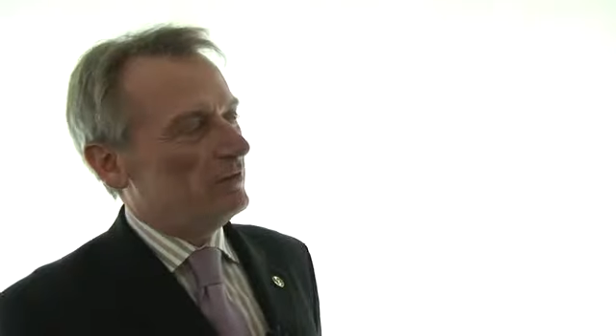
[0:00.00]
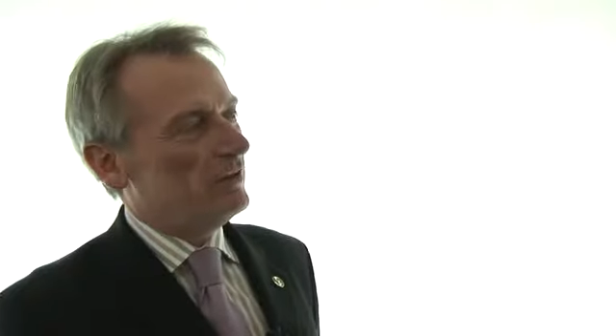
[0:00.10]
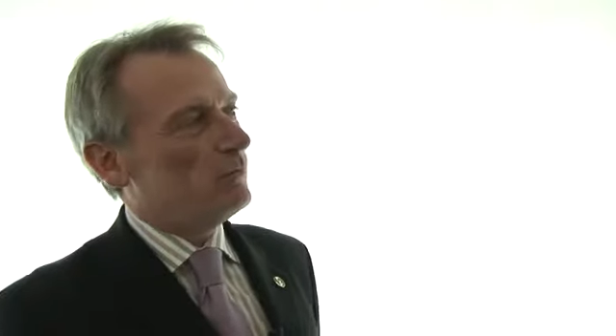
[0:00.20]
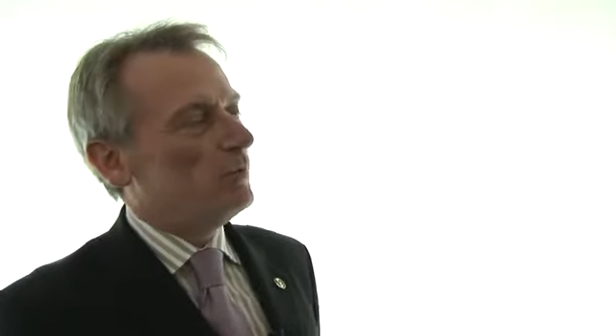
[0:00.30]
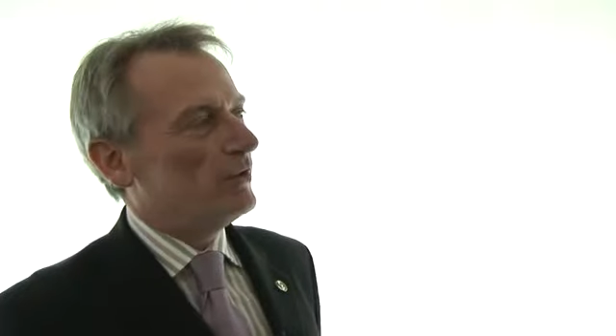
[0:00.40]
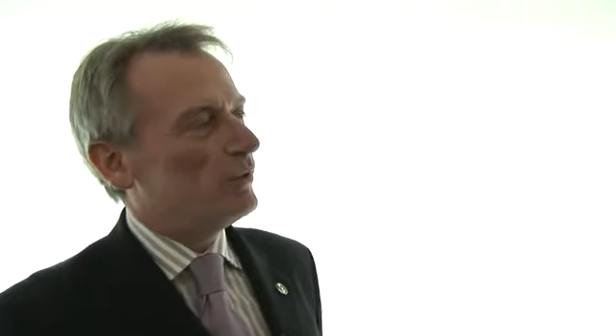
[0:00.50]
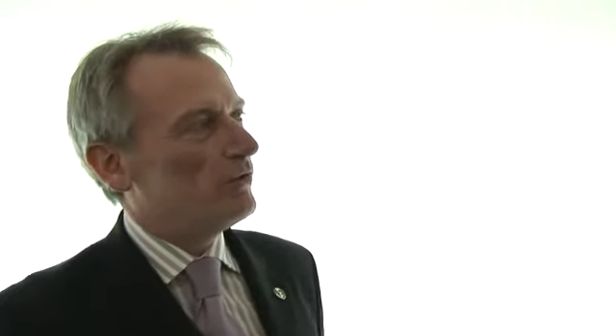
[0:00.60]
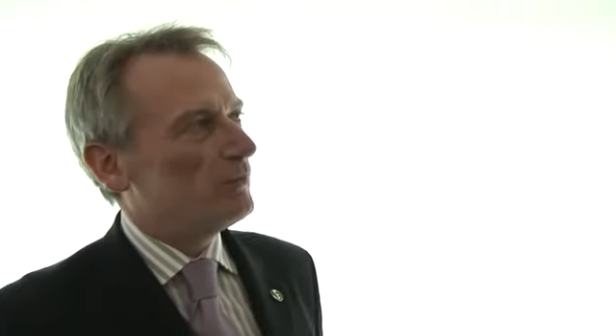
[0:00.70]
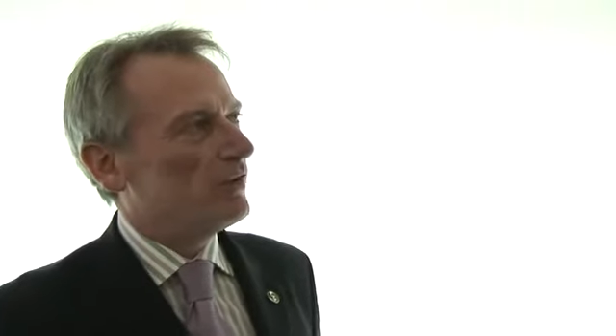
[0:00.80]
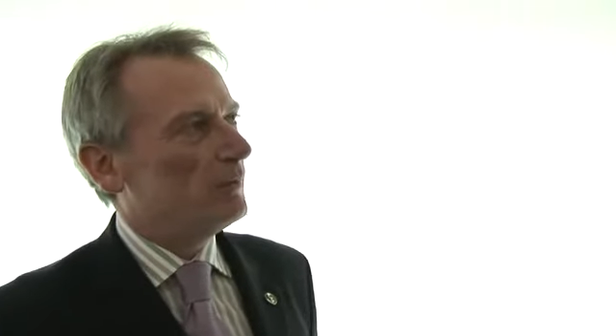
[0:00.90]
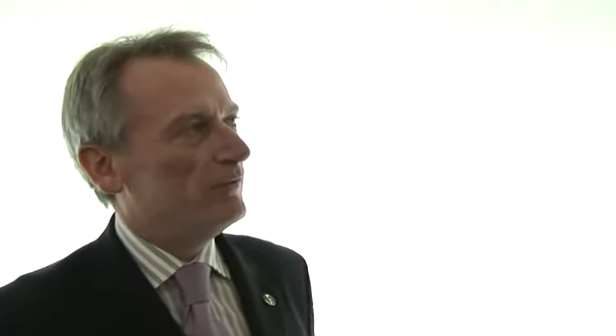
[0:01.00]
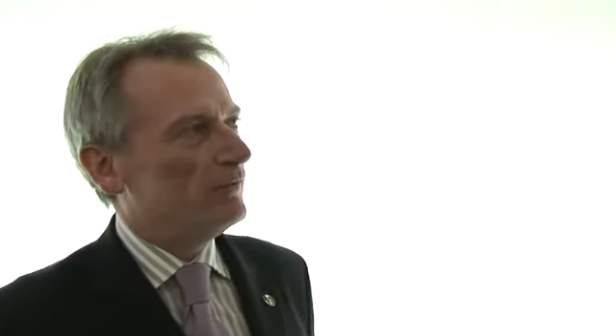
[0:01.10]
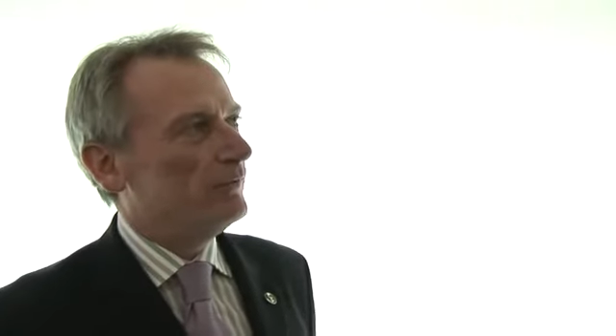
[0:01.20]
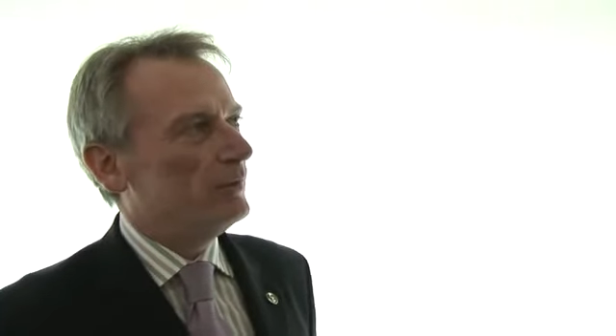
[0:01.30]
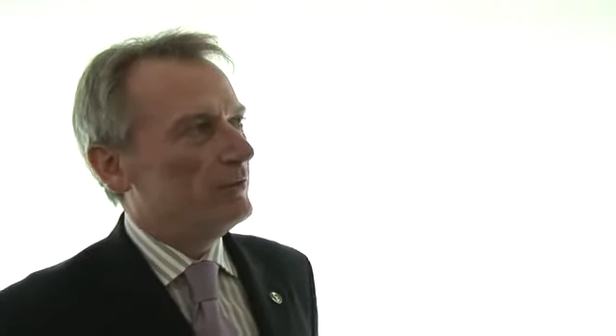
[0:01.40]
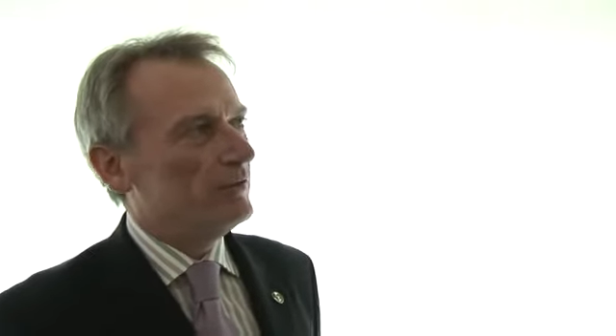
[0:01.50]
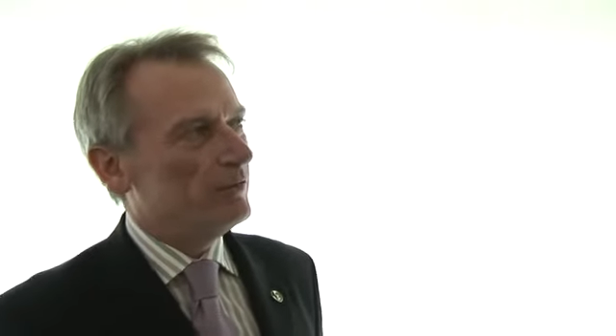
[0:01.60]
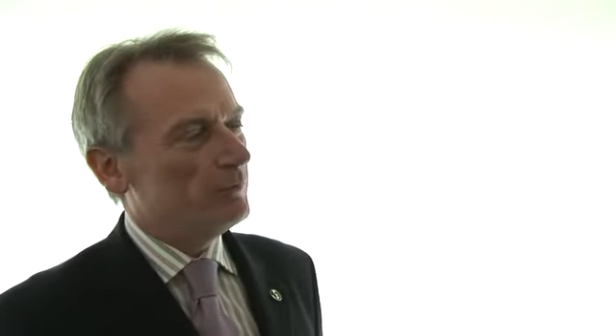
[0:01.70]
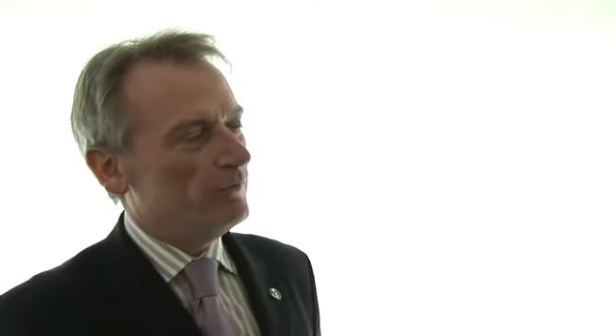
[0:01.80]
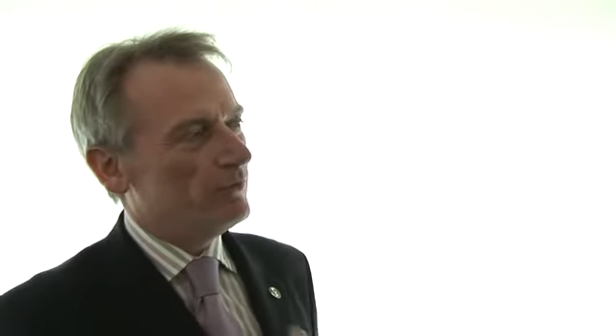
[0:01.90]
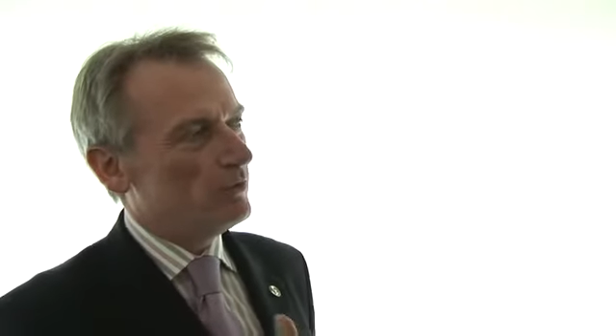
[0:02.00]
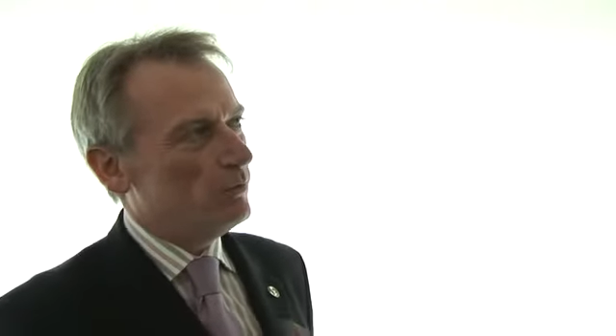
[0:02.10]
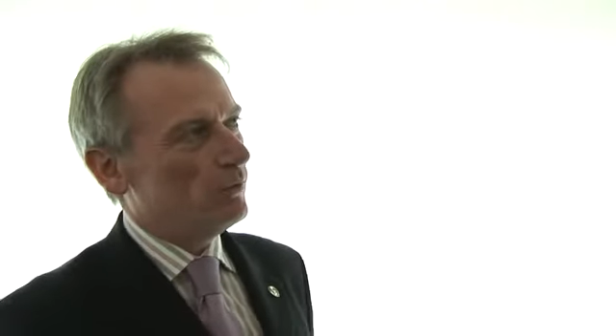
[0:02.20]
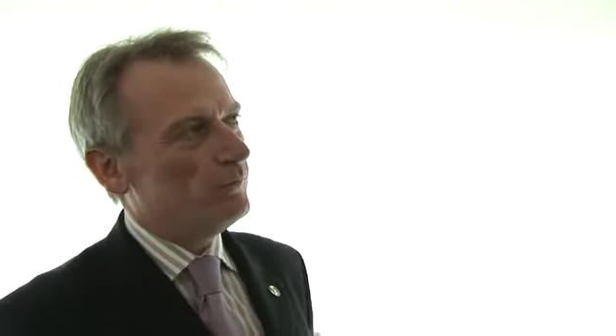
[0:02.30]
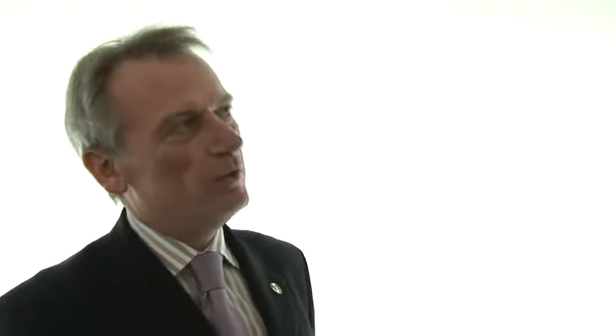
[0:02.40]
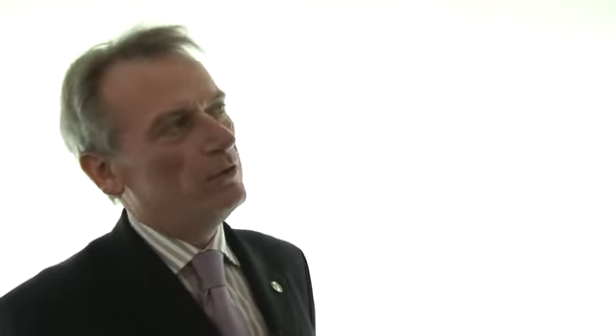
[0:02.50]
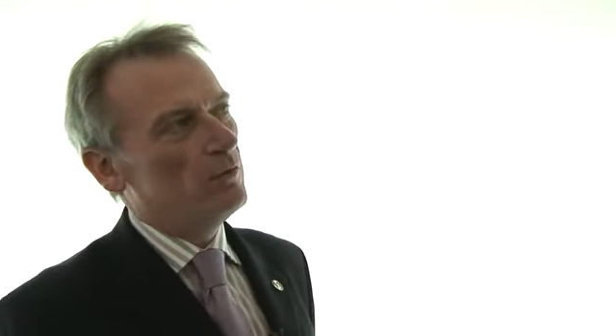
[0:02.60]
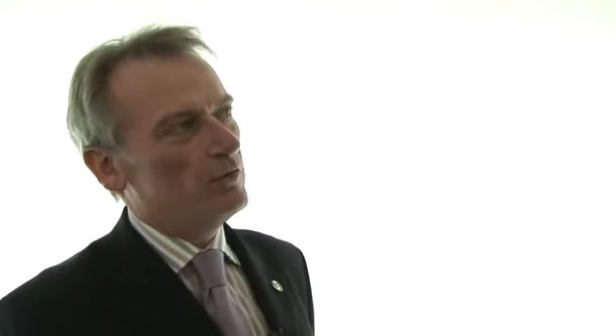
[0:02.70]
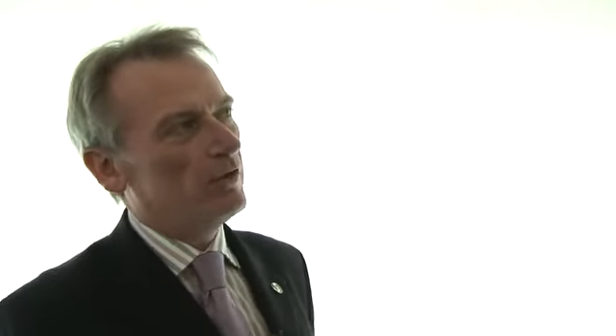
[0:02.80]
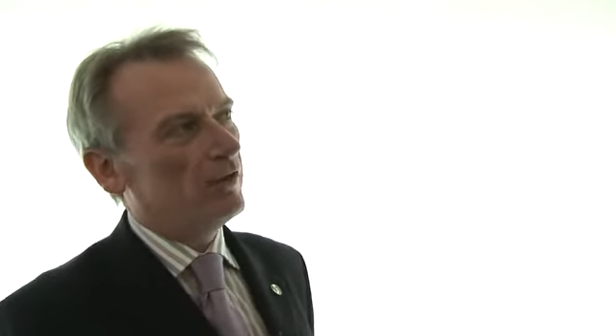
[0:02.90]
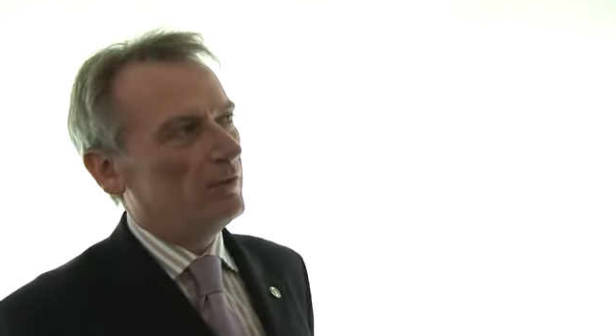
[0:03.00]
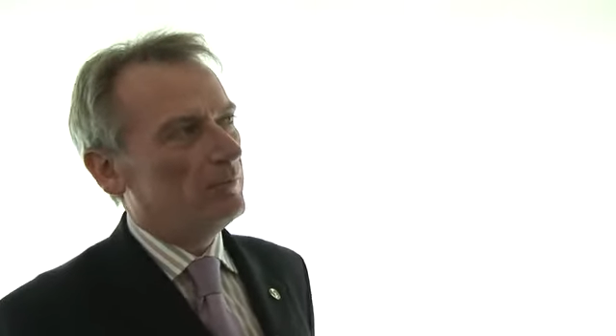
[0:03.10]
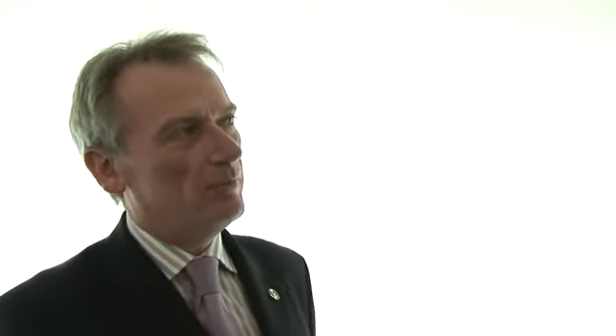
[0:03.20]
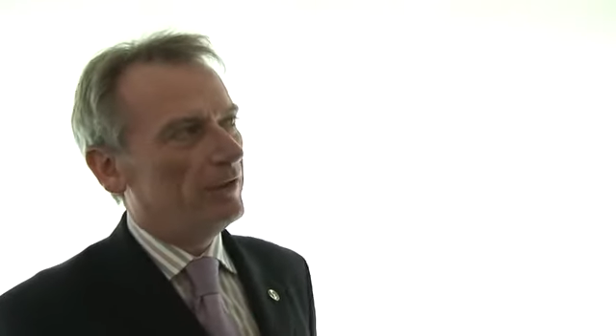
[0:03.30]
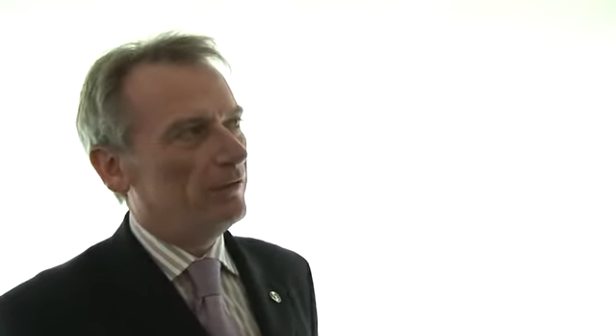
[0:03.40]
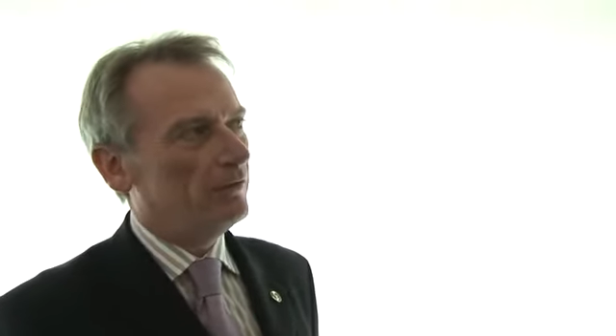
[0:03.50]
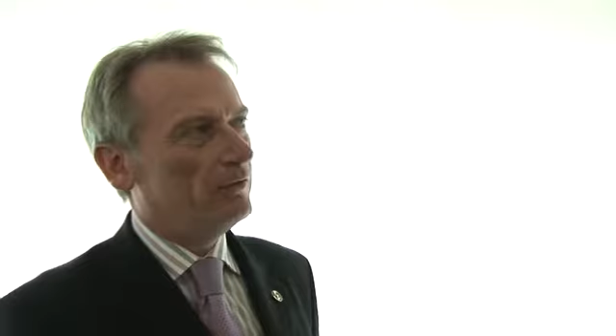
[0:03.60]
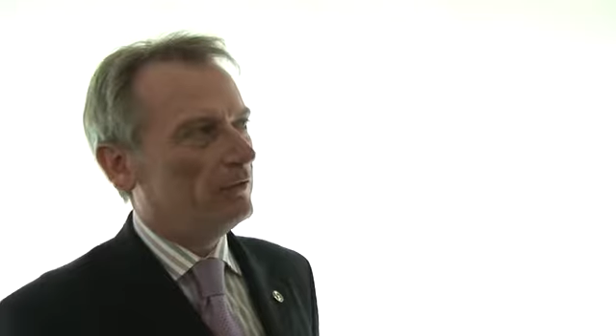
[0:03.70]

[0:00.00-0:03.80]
That's where my question was coming from, Wiebe, and that we've talked for a long time about